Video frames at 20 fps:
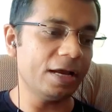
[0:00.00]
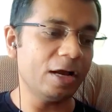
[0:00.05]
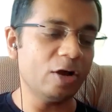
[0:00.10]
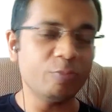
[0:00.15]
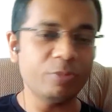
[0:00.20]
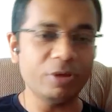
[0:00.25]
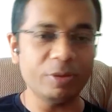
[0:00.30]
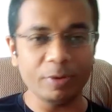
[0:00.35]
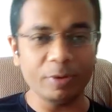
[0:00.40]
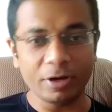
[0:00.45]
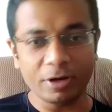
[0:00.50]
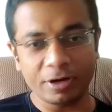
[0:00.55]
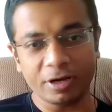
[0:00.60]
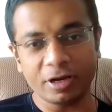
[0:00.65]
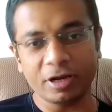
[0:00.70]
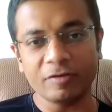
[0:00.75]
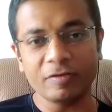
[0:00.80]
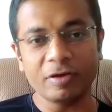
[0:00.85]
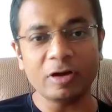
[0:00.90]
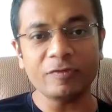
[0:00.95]
how people
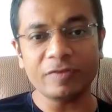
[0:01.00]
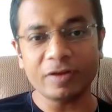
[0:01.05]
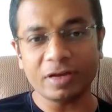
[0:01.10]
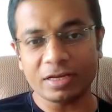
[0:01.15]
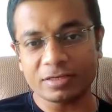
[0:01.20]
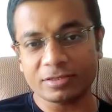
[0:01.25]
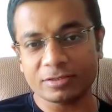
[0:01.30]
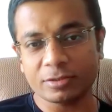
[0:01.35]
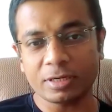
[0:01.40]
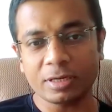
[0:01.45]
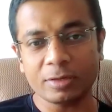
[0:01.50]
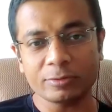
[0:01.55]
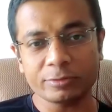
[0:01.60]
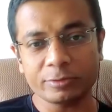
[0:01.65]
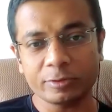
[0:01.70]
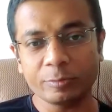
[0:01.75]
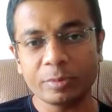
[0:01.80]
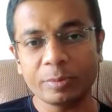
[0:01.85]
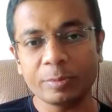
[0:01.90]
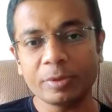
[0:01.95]
recover, how fast or how
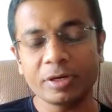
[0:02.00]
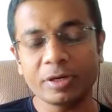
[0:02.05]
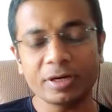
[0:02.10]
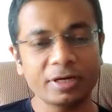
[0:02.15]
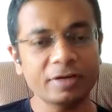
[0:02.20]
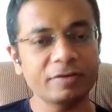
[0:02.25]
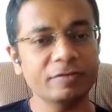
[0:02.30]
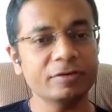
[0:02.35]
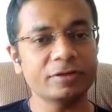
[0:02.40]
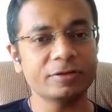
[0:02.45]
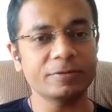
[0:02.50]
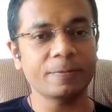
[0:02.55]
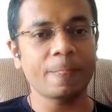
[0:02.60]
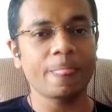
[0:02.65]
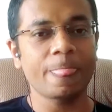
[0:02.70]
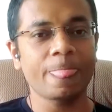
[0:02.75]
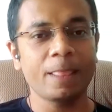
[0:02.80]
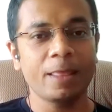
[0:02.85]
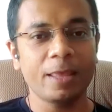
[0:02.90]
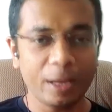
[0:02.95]
slow people recover.
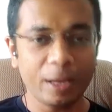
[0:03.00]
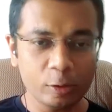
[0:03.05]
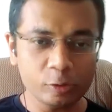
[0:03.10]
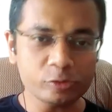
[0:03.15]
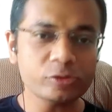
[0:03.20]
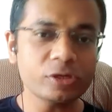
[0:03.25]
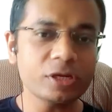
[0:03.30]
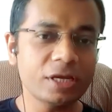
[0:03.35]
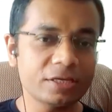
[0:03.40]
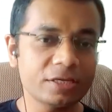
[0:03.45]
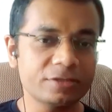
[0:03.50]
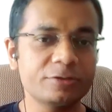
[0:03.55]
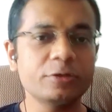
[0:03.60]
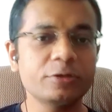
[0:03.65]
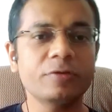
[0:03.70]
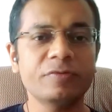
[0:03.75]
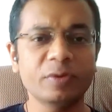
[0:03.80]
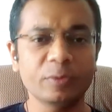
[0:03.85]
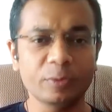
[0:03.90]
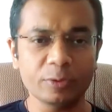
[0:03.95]
Also, the history
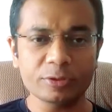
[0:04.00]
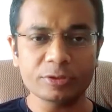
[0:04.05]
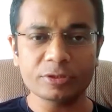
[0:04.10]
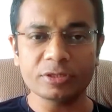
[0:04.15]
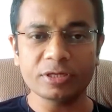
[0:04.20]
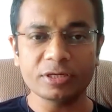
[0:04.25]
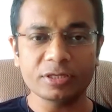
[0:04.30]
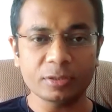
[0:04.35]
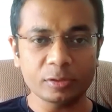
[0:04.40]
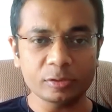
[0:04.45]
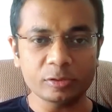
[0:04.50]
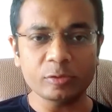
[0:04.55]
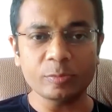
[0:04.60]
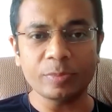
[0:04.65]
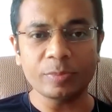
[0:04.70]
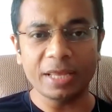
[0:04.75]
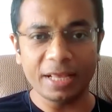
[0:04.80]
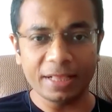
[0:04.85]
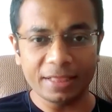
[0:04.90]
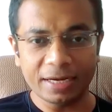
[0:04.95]
of nutrition is also
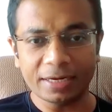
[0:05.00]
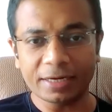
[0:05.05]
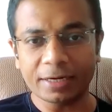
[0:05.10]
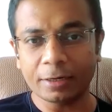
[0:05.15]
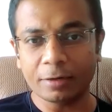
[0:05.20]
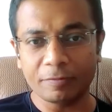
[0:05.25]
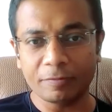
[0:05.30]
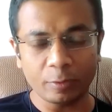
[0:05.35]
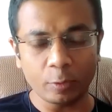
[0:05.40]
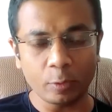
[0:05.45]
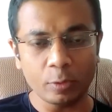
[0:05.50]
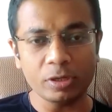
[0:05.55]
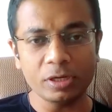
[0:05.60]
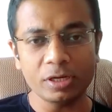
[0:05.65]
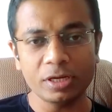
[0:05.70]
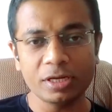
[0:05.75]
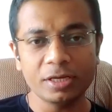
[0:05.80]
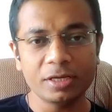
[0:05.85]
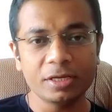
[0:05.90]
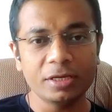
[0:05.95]
playing that kind of role.
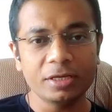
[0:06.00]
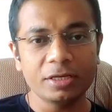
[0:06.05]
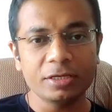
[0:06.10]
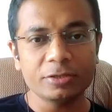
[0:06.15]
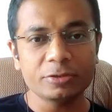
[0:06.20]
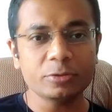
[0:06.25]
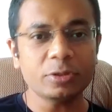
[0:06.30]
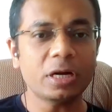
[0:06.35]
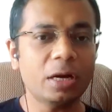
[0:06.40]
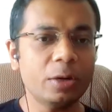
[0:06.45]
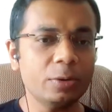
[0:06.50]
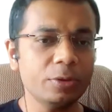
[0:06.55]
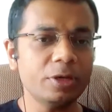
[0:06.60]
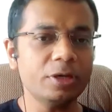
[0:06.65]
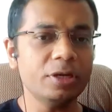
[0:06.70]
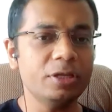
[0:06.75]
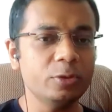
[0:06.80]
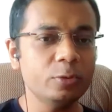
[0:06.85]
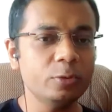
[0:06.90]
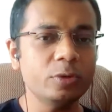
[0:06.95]
So how
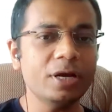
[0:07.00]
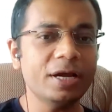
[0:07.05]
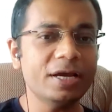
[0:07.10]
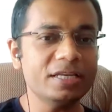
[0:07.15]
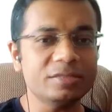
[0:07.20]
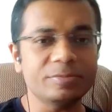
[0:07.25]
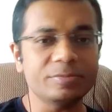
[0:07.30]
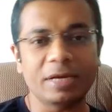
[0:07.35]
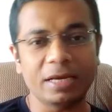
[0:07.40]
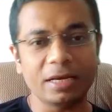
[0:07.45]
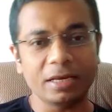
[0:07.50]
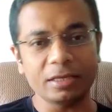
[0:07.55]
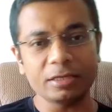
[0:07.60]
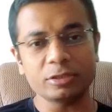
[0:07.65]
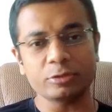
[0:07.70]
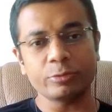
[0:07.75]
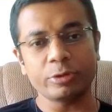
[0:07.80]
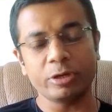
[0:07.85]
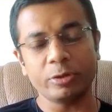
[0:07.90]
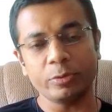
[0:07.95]
did you guys
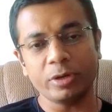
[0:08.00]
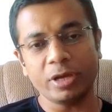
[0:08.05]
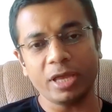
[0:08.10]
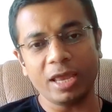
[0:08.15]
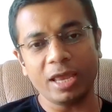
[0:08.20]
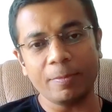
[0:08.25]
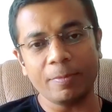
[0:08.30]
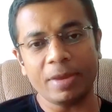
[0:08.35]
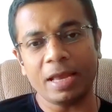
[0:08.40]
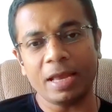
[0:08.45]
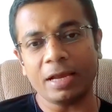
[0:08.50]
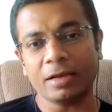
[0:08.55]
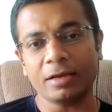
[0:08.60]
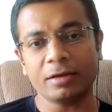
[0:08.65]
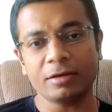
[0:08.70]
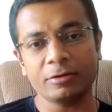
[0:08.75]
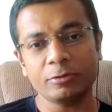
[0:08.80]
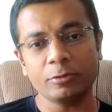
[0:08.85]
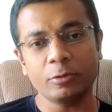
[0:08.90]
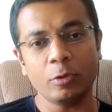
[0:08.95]
manage when you came back
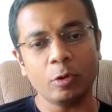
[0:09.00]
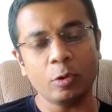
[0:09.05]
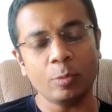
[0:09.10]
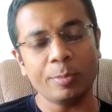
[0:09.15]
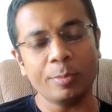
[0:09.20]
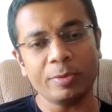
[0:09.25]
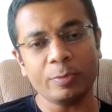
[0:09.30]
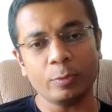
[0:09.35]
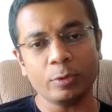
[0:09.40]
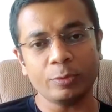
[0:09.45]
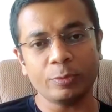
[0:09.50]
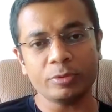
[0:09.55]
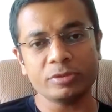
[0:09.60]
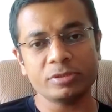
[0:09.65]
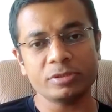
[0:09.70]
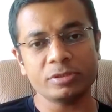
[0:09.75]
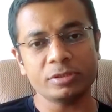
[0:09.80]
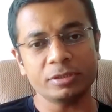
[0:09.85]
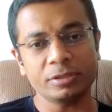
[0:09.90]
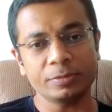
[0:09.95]
to home? What
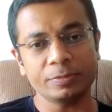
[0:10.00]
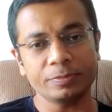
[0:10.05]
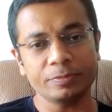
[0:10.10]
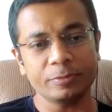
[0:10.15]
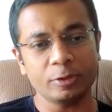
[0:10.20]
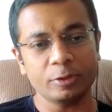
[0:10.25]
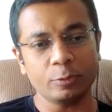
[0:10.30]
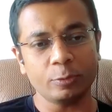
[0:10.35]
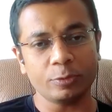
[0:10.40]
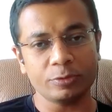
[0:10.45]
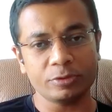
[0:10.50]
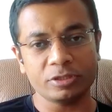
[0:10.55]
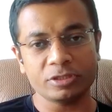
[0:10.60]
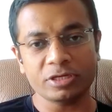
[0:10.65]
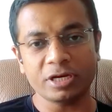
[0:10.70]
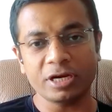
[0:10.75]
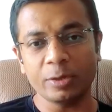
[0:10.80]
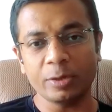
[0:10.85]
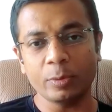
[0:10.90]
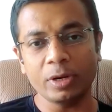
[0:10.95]
was the
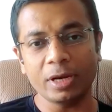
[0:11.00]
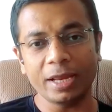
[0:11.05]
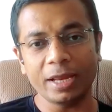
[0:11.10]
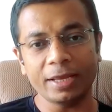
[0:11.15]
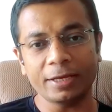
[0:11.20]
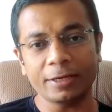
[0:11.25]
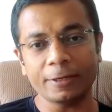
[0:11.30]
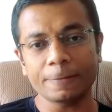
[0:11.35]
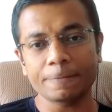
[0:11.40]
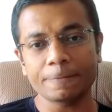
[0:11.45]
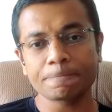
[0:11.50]
schedule like?